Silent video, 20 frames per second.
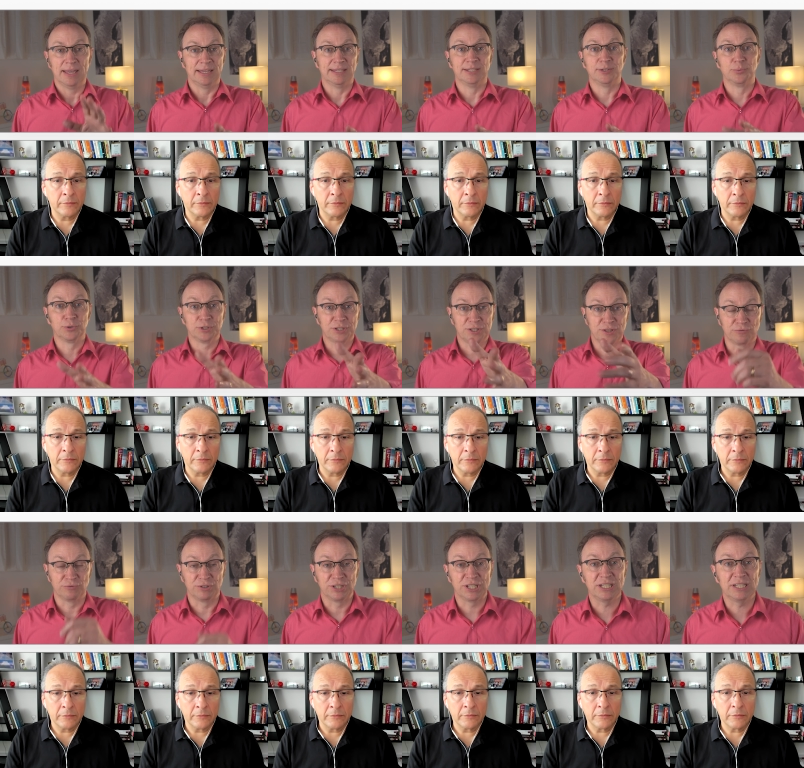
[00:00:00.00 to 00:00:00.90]
Speaker 1: And what's
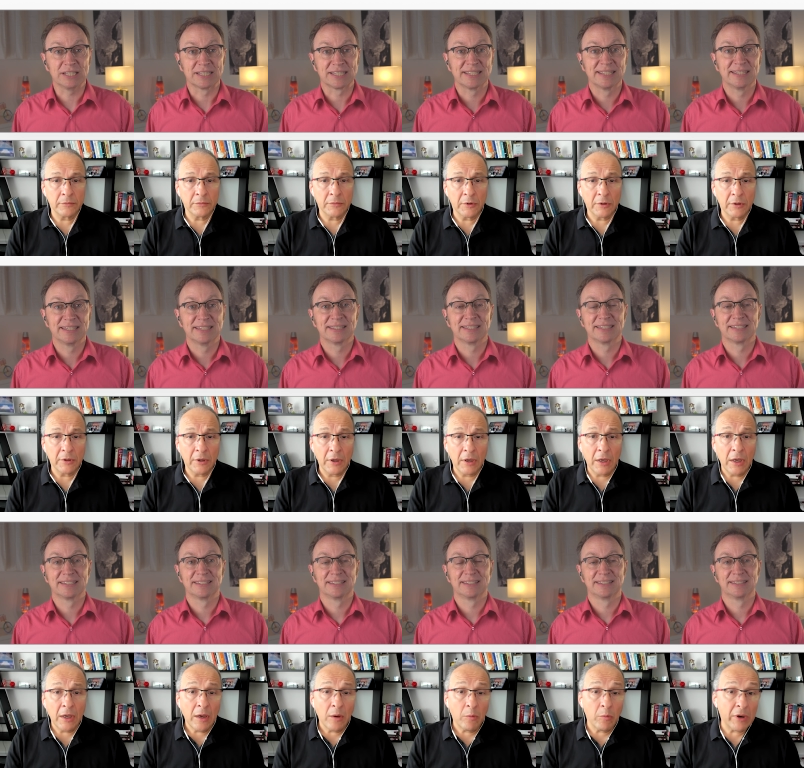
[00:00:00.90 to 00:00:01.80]
the result?
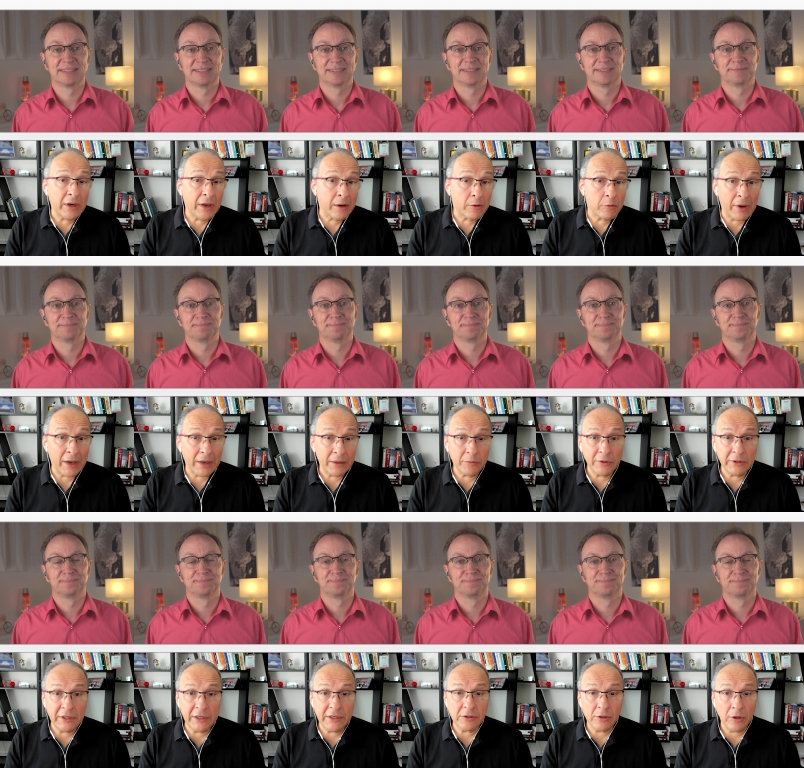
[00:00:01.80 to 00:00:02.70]
When I ran with
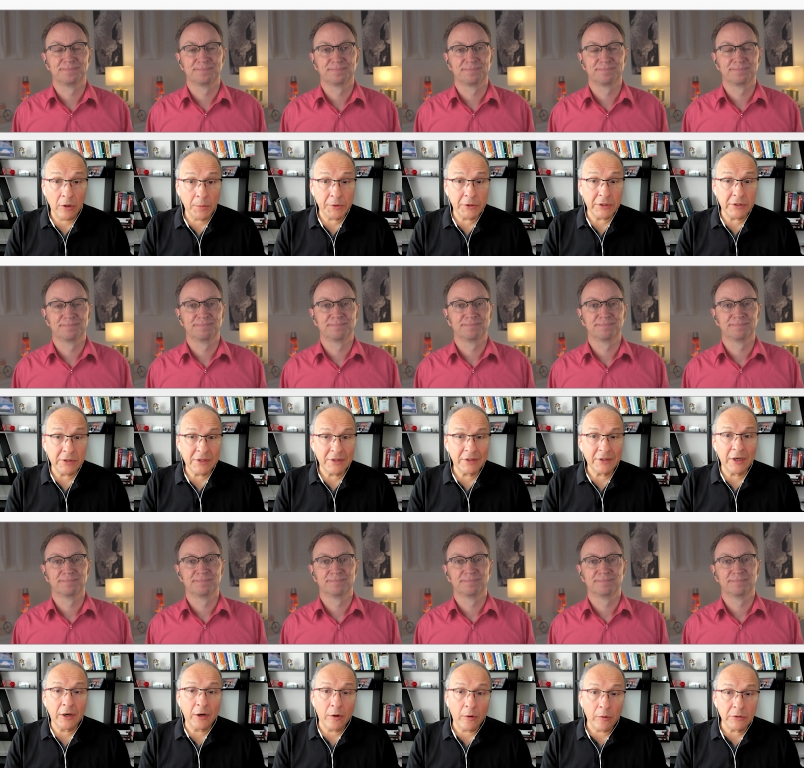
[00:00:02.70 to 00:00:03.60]
these options,
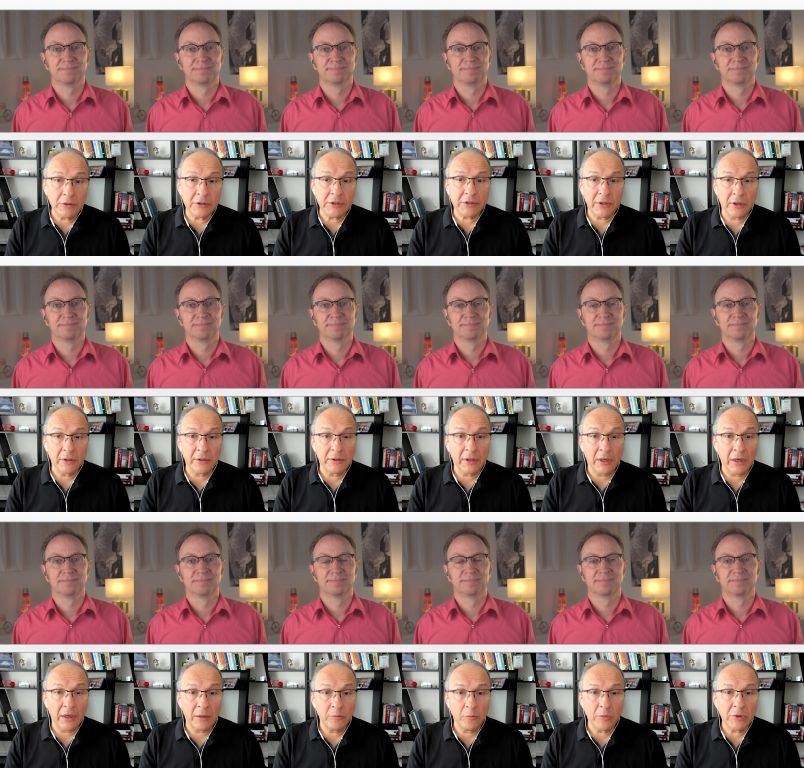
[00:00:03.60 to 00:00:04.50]
the cold start
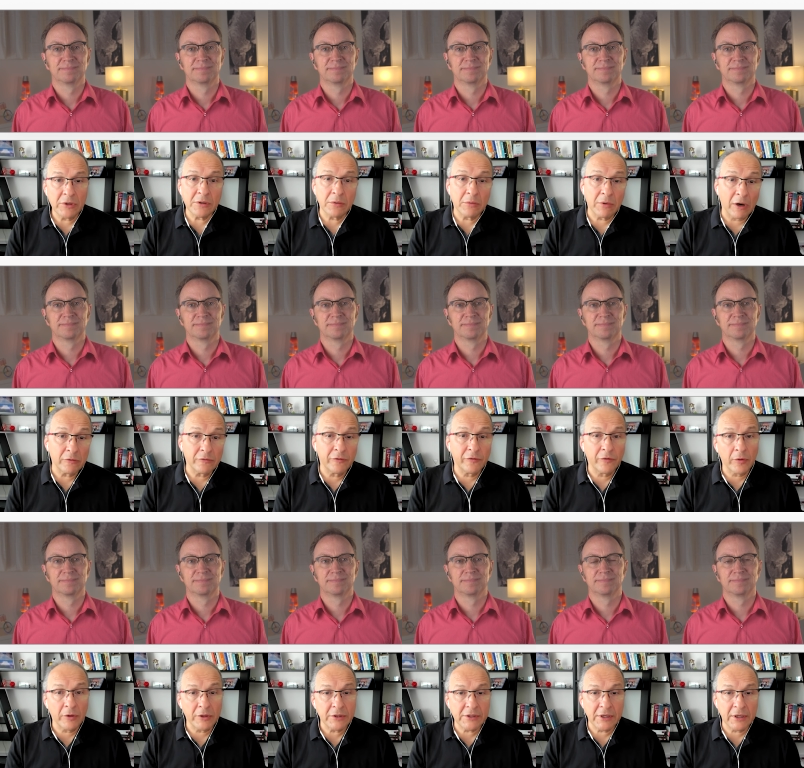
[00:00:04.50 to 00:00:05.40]
time was around
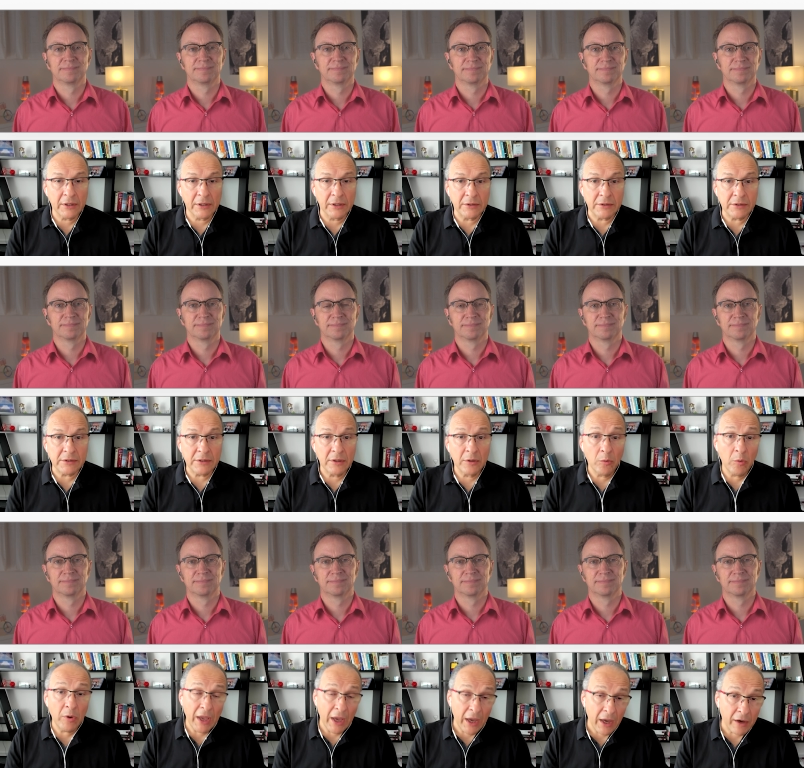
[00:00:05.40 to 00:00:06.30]
four seconds.
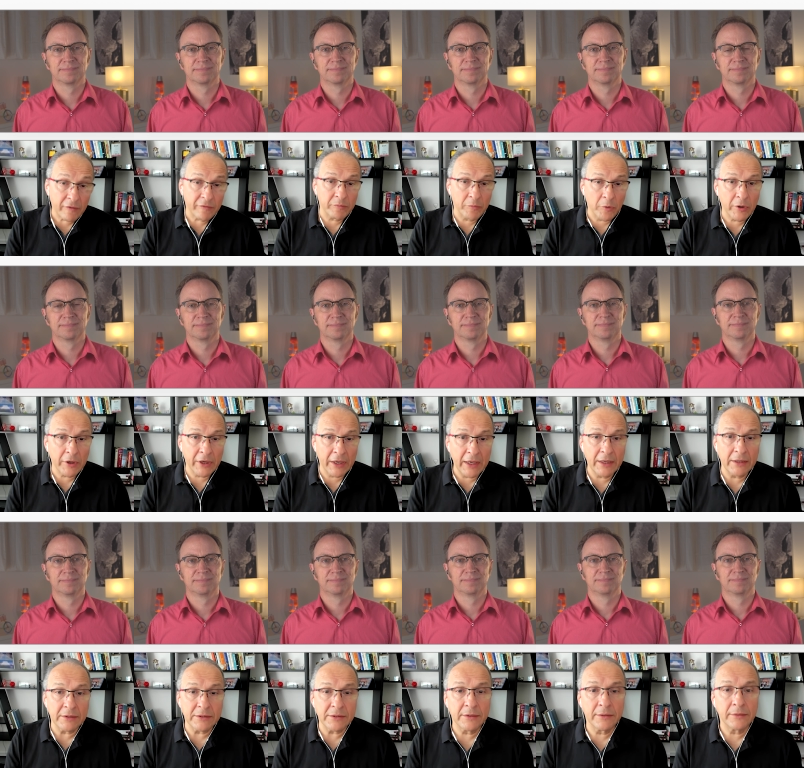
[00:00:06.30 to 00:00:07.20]
Speaker 2: We
Speaker 1: have
Speaker 2: more
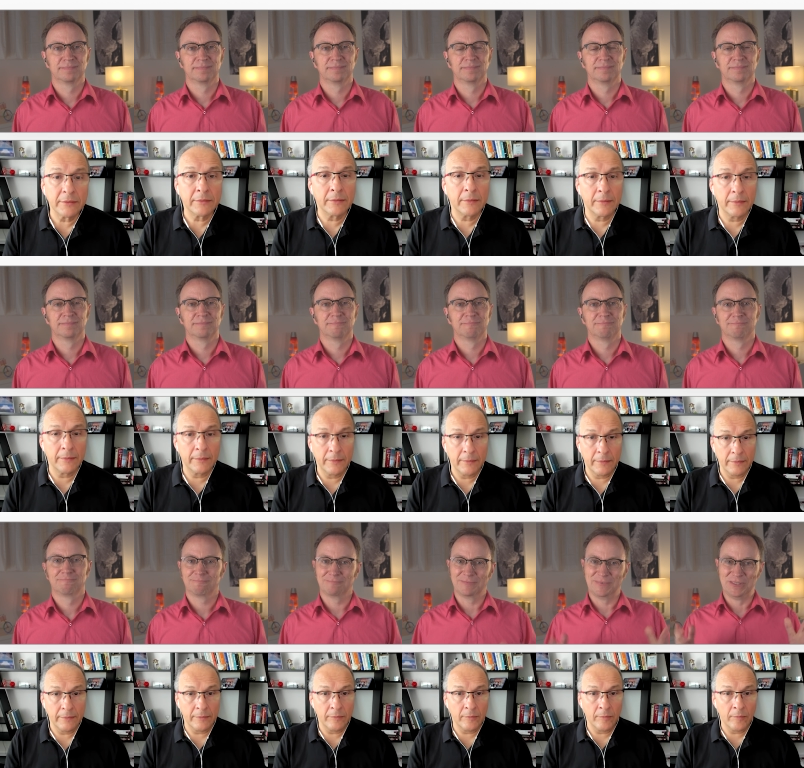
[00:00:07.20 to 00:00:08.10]
Speaker 1: gains.
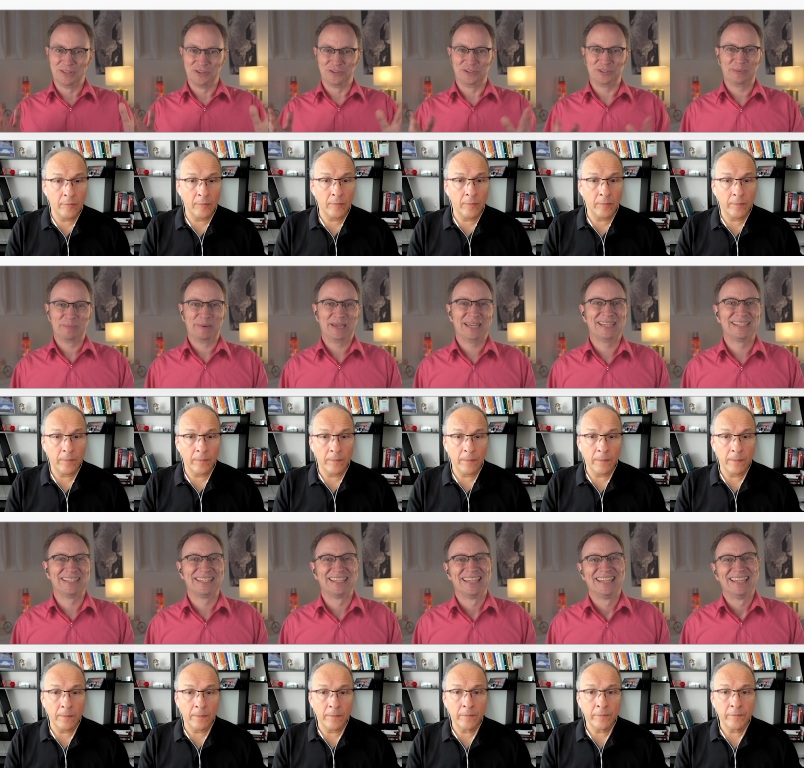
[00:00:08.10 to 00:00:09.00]
Speaker 2: Not
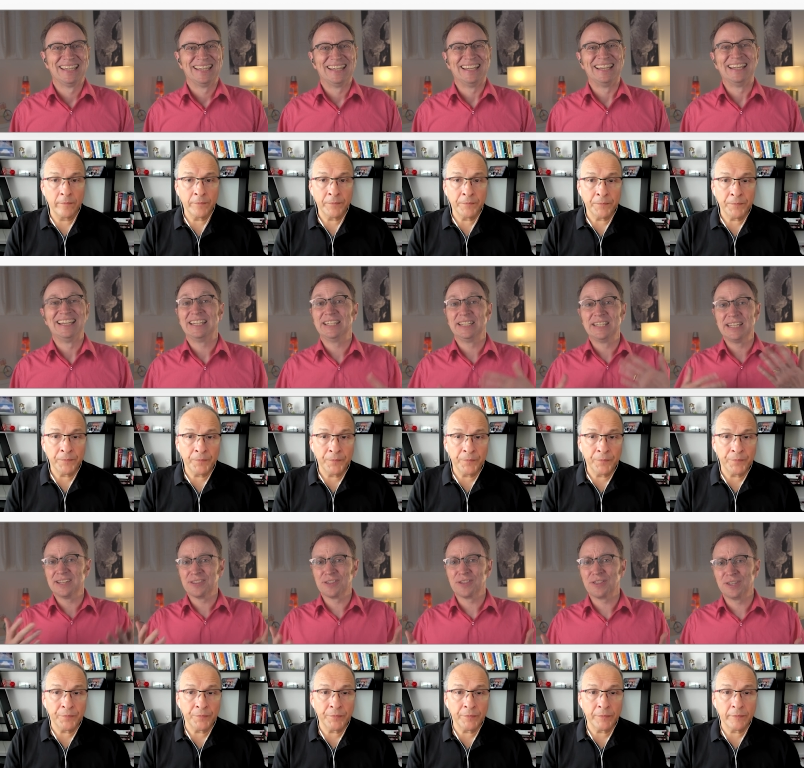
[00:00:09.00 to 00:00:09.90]
bad. Uh,
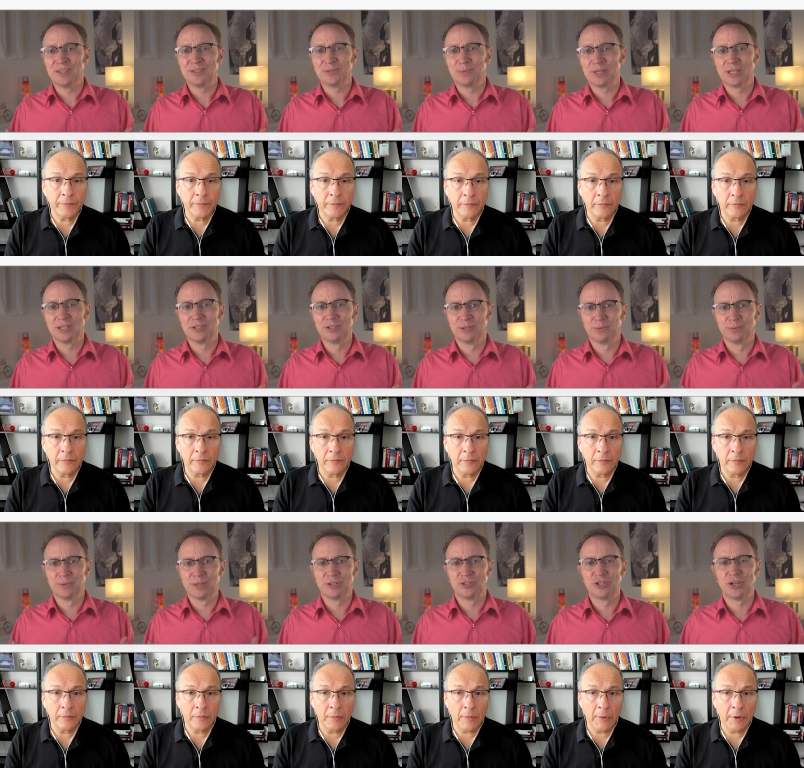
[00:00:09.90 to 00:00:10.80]
any other things we can do with the